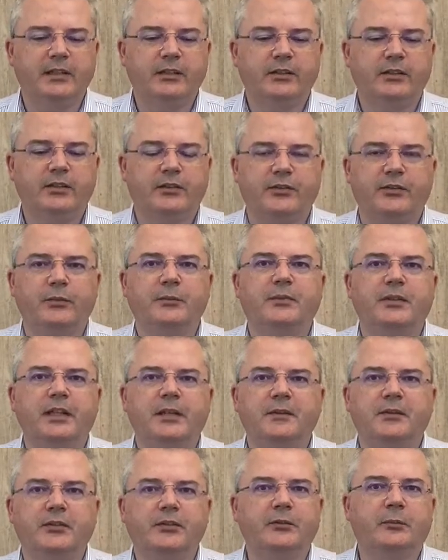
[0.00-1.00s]
you know,
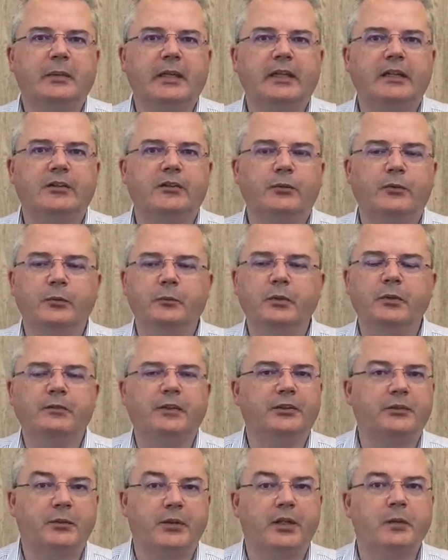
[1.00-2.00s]
sometimes those players would move
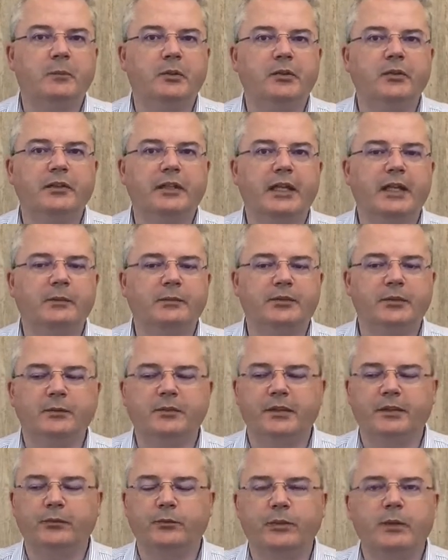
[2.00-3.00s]
onto our board games,
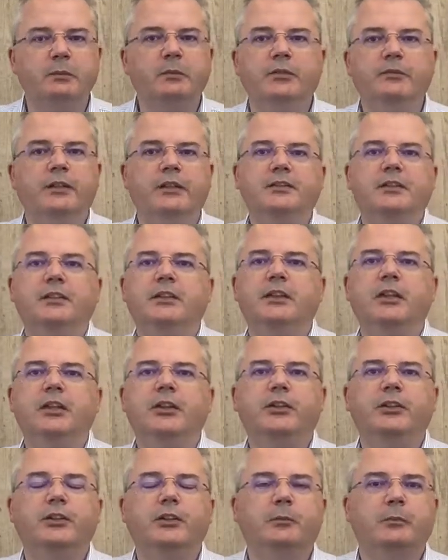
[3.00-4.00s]
sometimes we'd move onto
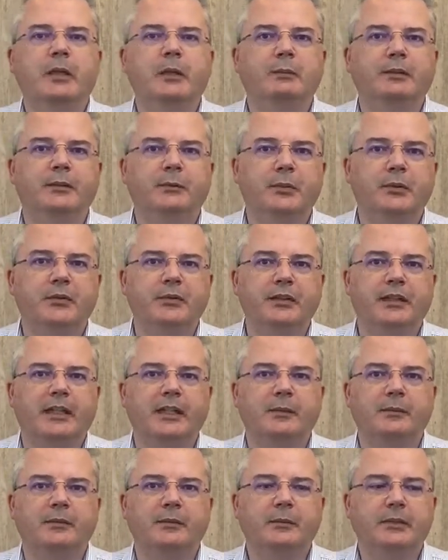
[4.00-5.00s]
other people's board
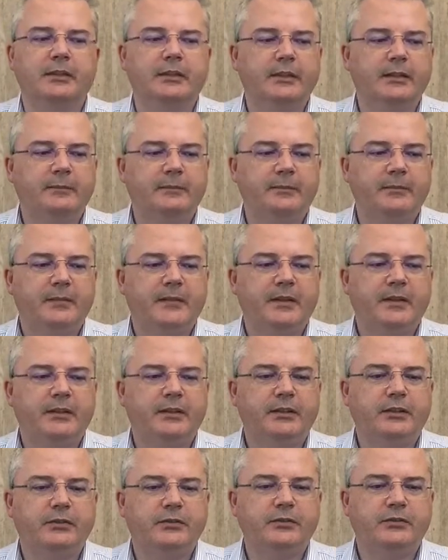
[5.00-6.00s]
games. But
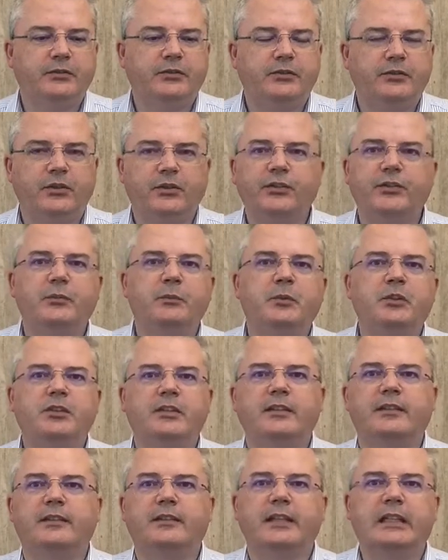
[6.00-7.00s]
you know, just as much
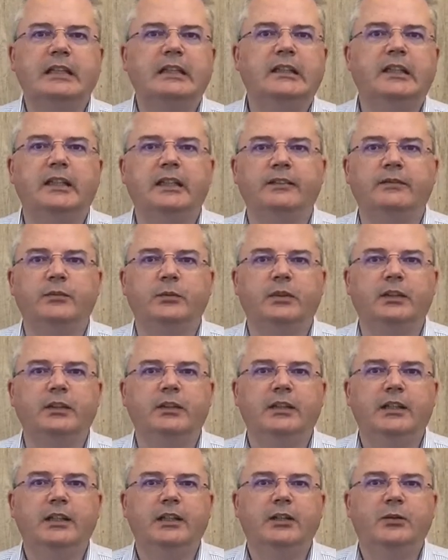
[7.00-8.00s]
as in life
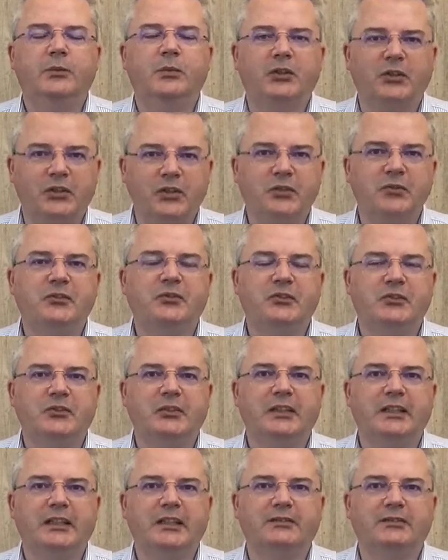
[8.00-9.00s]
we're going through
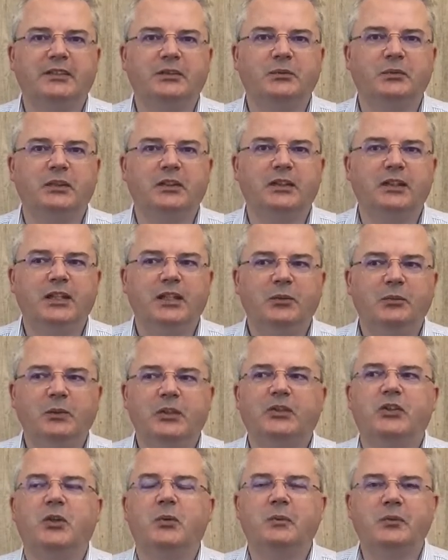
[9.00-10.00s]
life, and we
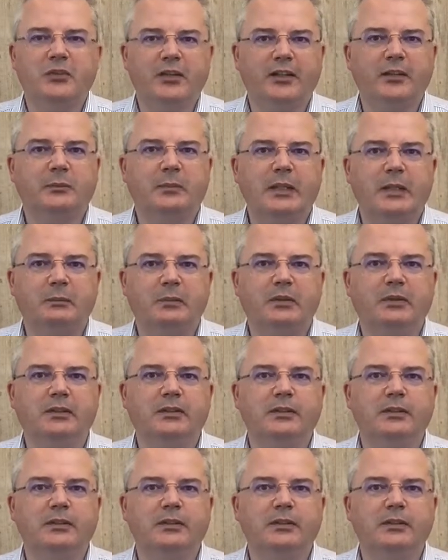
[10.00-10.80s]
come across people,